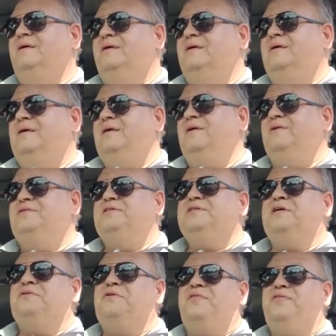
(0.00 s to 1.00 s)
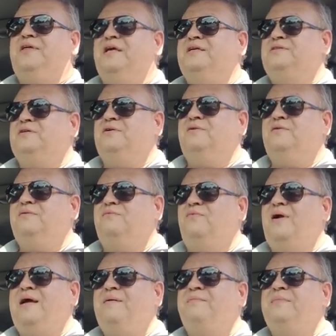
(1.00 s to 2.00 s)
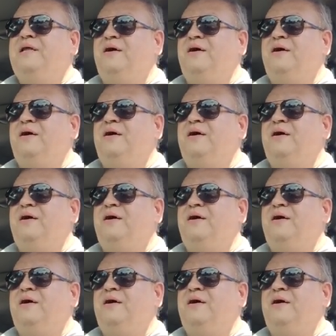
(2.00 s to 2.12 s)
You know, there's other things that are rammed down